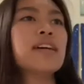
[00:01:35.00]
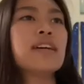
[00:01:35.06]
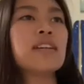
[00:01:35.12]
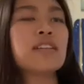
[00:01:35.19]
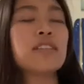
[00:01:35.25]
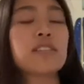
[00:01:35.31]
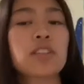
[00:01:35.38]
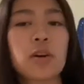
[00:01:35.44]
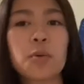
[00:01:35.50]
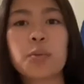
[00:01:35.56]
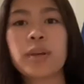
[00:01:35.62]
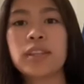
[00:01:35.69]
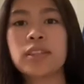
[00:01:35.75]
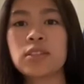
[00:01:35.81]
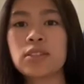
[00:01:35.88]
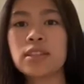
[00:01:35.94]
So we
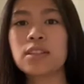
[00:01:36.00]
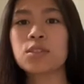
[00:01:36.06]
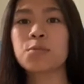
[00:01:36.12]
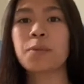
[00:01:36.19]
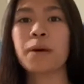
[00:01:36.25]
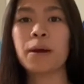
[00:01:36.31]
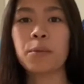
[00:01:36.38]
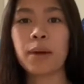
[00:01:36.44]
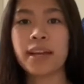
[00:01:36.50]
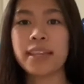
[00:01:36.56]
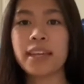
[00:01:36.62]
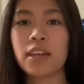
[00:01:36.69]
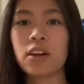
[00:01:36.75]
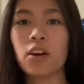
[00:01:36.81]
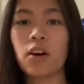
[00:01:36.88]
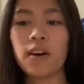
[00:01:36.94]
do this by
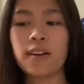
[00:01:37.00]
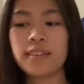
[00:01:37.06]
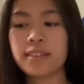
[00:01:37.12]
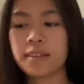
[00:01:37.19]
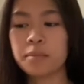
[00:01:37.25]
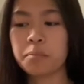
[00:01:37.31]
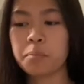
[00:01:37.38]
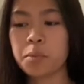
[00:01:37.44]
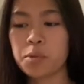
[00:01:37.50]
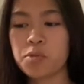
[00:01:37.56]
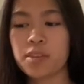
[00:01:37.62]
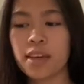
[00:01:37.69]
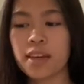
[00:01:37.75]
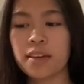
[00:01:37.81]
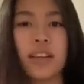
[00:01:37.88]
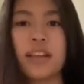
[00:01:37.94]
writing on
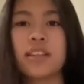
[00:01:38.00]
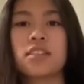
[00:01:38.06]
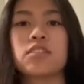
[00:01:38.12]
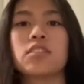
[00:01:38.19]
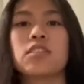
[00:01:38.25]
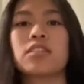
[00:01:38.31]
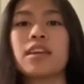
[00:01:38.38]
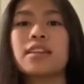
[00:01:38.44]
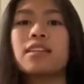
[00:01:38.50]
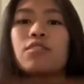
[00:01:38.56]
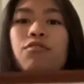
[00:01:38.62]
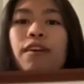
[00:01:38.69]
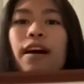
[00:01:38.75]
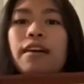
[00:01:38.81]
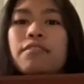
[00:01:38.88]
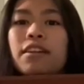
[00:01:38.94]
music. So it's like the
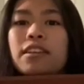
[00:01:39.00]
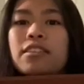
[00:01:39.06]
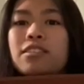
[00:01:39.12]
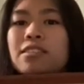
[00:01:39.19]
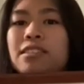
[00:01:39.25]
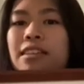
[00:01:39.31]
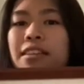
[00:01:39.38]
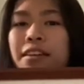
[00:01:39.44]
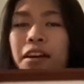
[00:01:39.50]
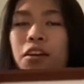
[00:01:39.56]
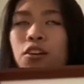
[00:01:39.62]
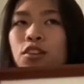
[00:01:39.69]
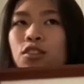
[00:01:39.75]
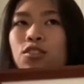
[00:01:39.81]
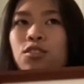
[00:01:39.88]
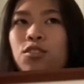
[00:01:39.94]
5 lines you see like
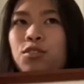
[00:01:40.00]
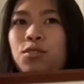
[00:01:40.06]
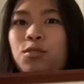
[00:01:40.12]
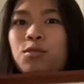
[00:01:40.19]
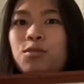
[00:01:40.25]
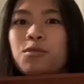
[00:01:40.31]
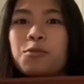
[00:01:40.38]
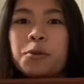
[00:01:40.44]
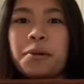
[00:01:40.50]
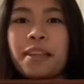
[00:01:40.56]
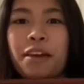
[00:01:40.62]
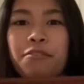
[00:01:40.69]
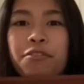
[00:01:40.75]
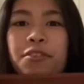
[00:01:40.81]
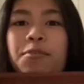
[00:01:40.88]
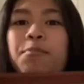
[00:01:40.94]
cartoons or
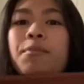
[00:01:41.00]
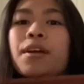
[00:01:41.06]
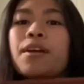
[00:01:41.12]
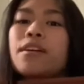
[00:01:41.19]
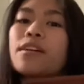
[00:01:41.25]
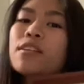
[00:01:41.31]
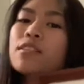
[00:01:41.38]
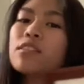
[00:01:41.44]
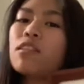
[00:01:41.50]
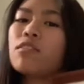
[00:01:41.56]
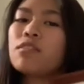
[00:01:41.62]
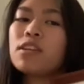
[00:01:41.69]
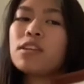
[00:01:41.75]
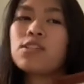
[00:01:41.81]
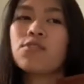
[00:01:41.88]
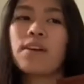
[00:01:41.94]
whatever. So
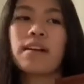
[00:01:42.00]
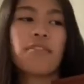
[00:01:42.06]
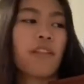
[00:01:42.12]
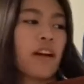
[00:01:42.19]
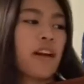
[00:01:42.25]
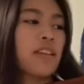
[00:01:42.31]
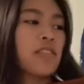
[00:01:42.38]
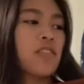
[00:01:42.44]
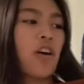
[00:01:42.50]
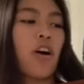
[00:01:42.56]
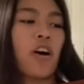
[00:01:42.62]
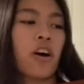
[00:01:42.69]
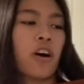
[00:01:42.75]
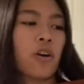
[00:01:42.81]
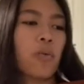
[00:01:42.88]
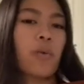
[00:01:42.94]
these 5 lines
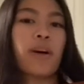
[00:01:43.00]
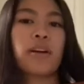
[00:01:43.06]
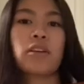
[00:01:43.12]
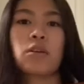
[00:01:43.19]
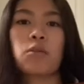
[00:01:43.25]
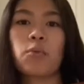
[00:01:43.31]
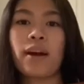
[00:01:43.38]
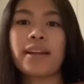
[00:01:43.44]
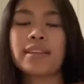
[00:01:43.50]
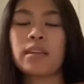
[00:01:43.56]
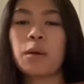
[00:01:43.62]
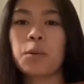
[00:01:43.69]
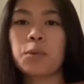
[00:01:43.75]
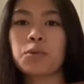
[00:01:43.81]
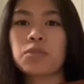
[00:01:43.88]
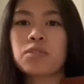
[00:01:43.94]
are where you write
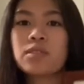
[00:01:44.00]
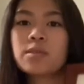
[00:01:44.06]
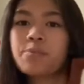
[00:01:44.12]
notes